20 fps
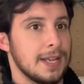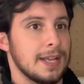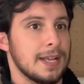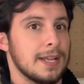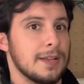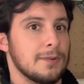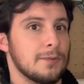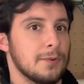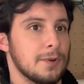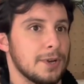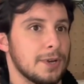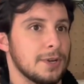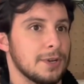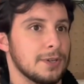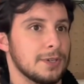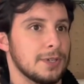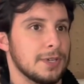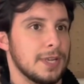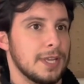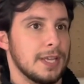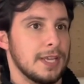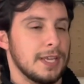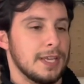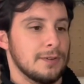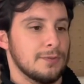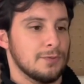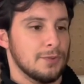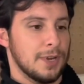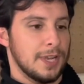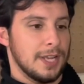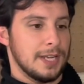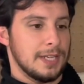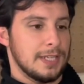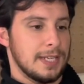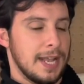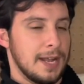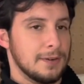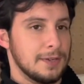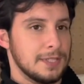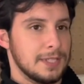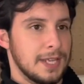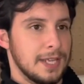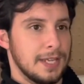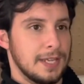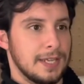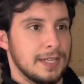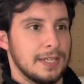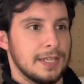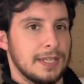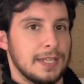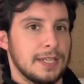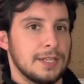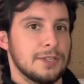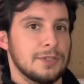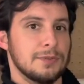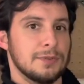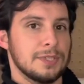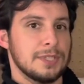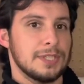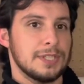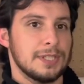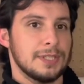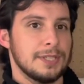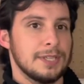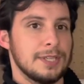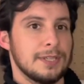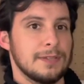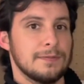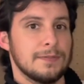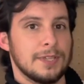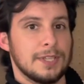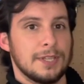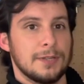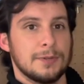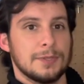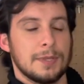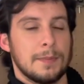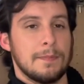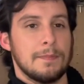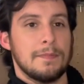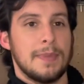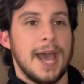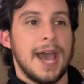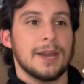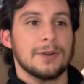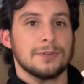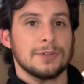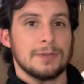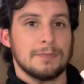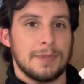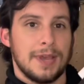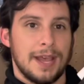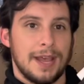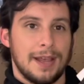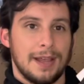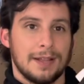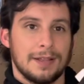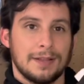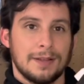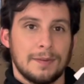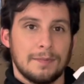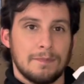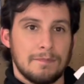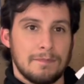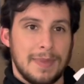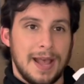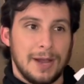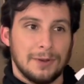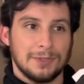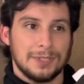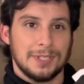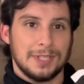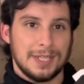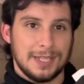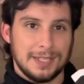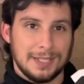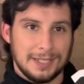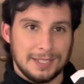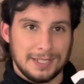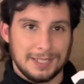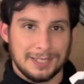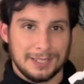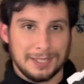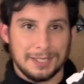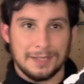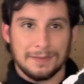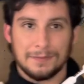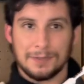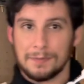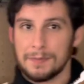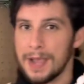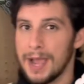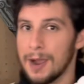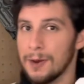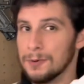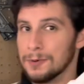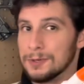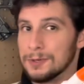where it ran down his hand and into his sleeve, and there was a battery pack mounted in his sleeve to power it